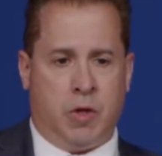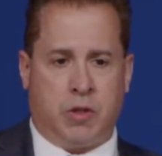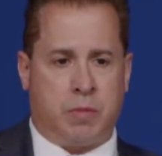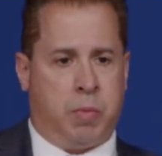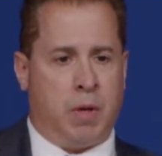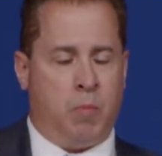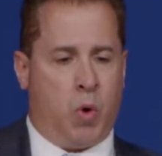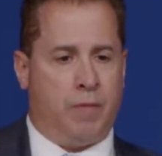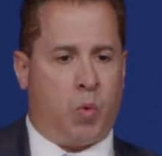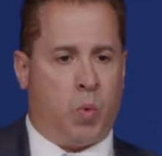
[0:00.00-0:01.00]
you're just putting
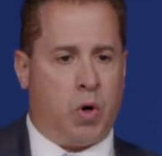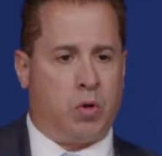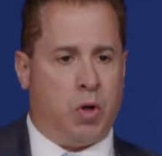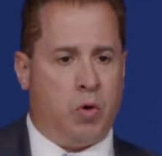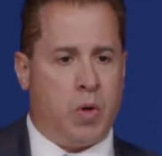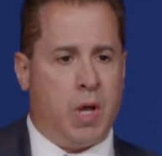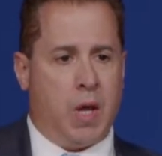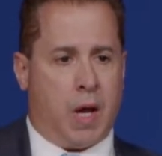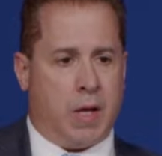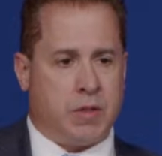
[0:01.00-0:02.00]
more of a workload
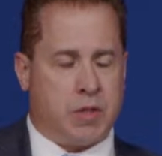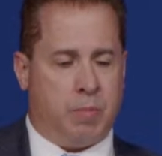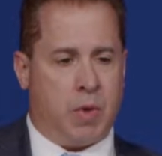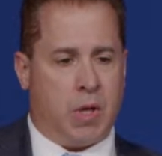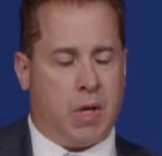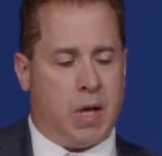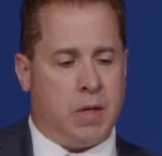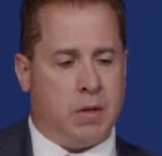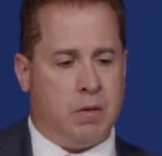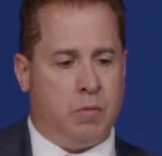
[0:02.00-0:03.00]
on somebody,
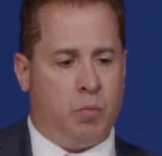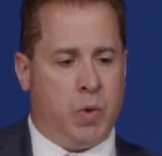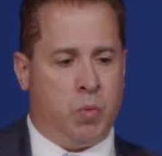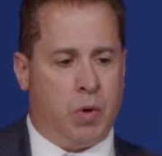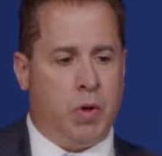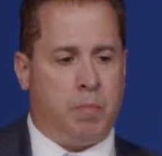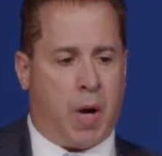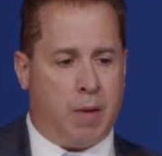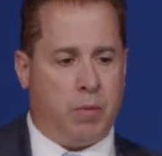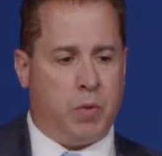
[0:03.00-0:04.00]
and we really
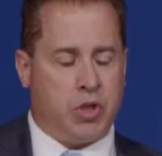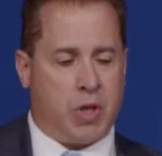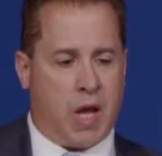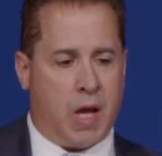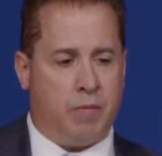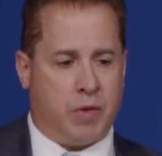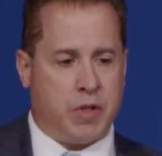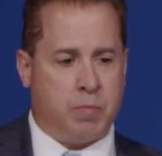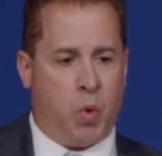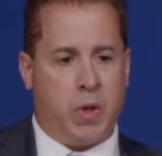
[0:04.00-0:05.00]
probably should have, at
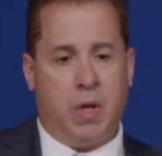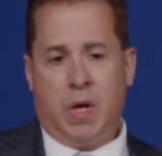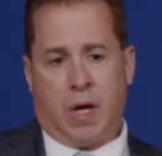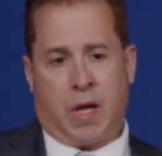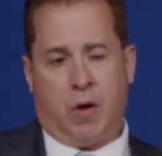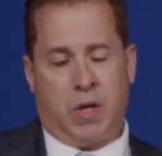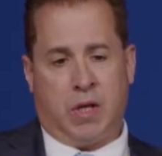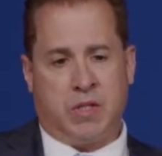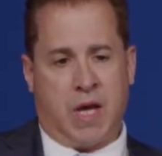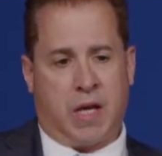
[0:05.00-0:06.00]
this point, a county
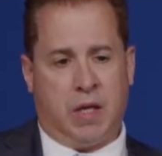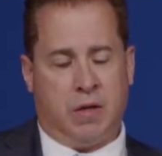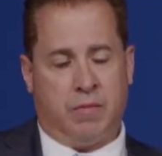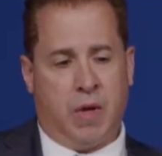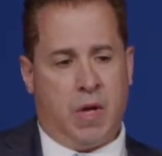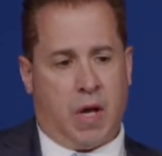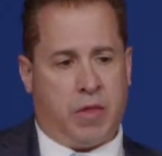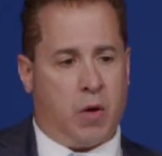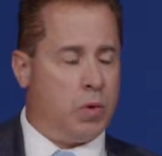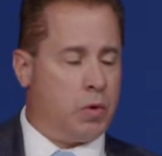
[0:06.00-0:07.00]
executive. I
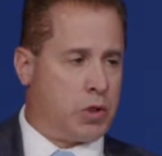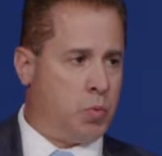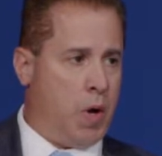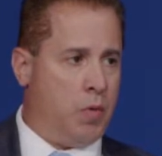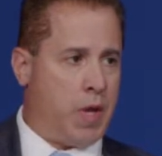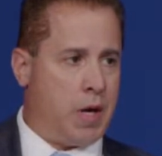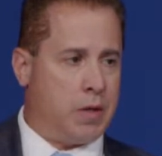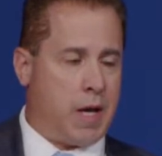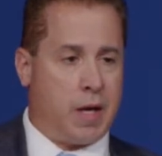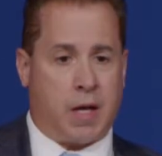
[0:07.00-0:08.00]
works well with
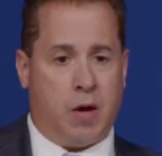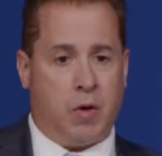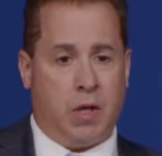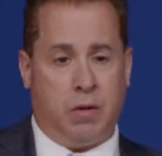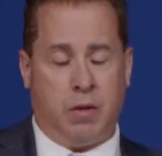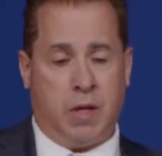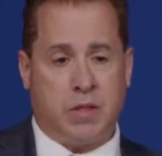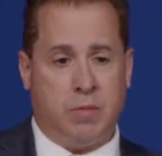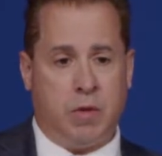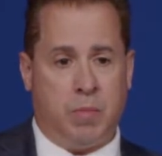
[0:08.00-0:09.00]
Onondaga County. They
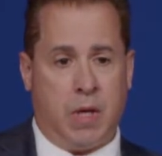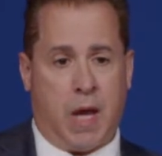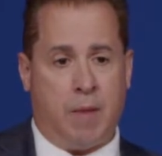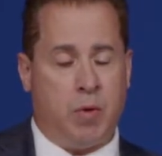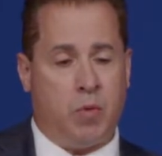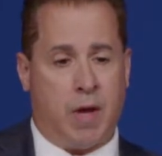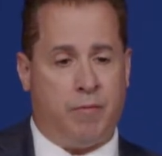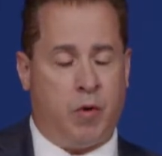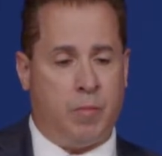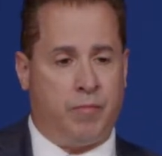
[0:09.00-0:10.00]
seem to be happy with
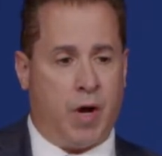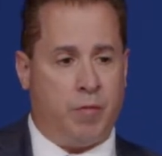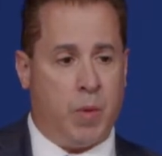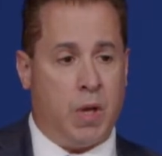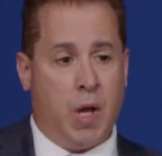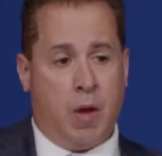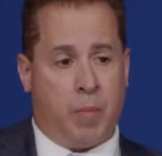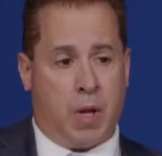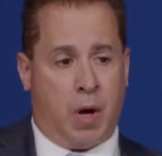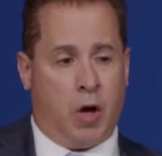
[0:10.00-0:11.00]
that form of government.
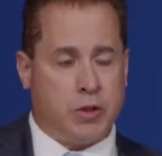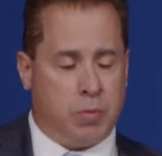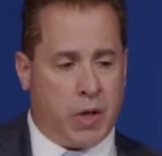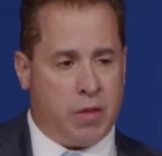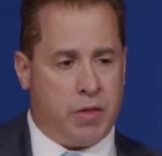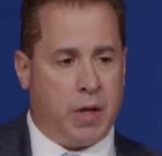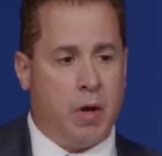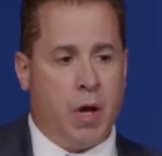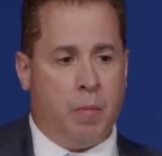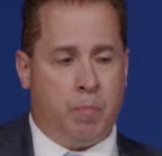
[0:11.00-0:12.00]
But ultimately, I think
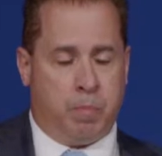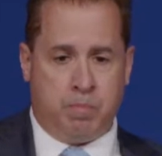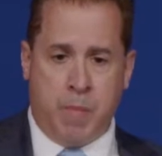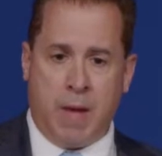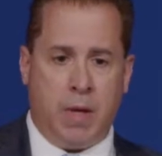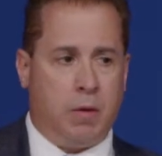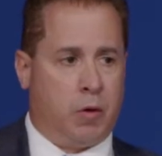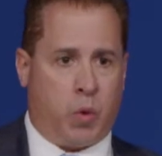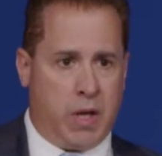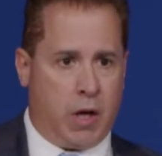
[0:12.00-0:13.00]
maybe
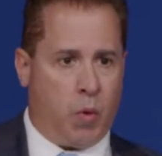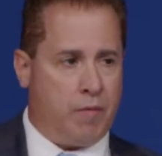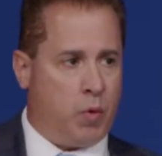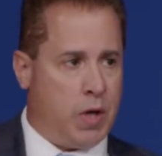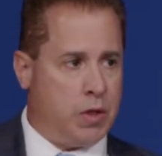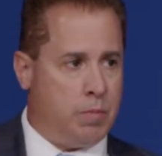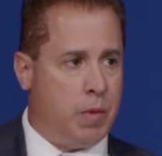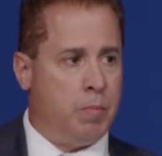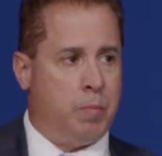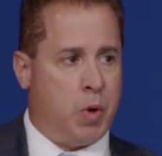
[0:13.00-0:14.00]
creating a
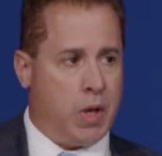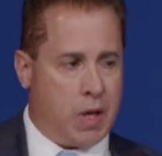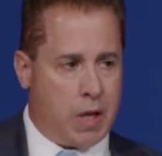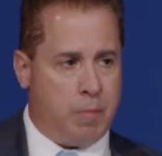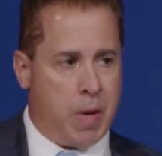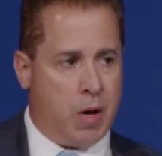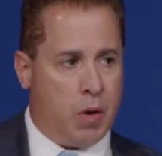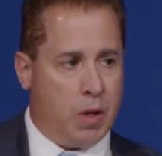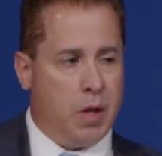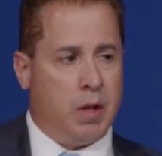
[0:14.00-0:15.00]
referendum, putting it on the
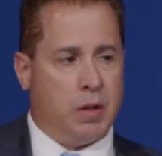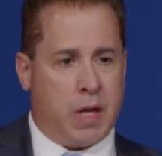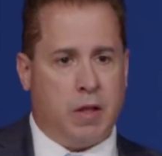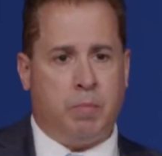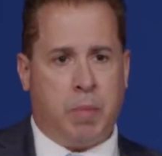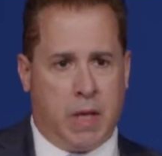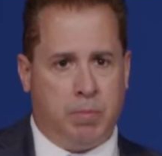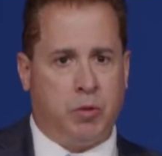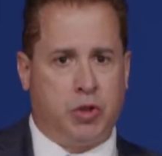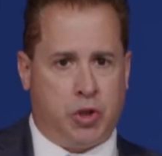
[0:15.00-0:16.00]
ballot, letting the
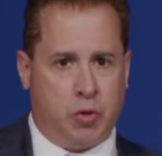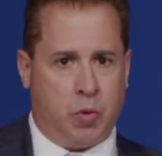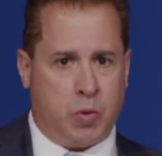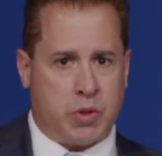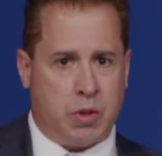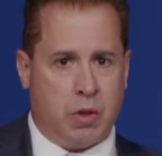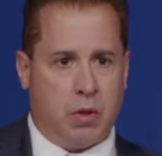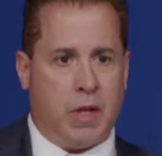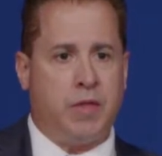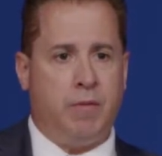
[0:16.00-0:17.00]
people choose,
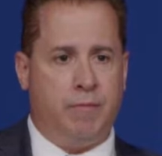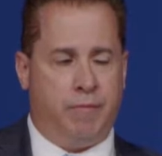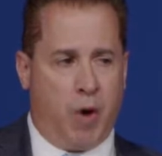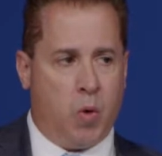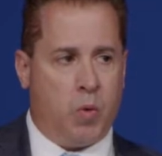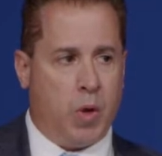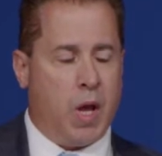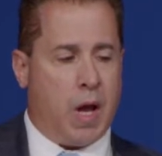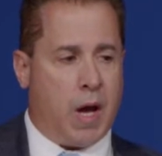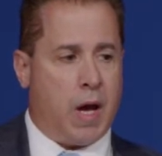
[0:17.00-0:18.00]
let them vote
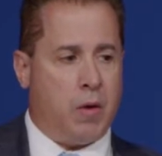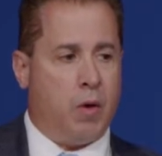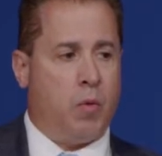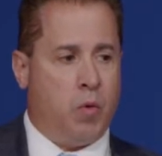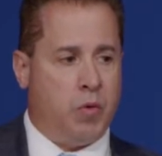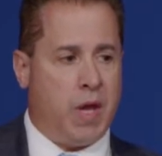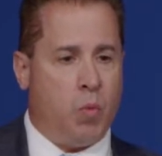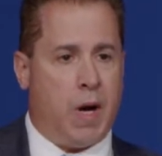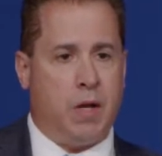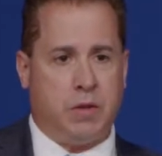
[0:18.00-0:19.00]
on who they
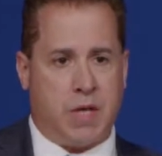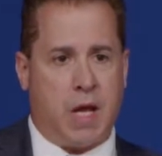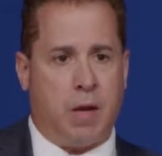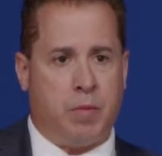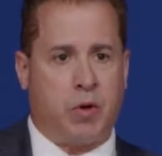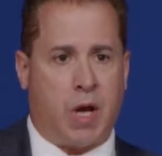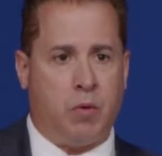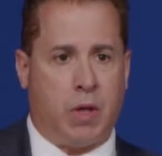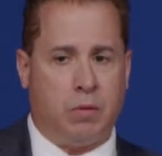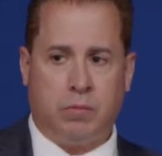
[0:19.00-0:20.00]
want to head up their
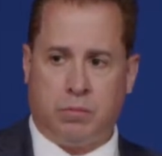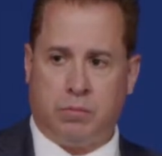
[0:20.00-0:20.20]
county.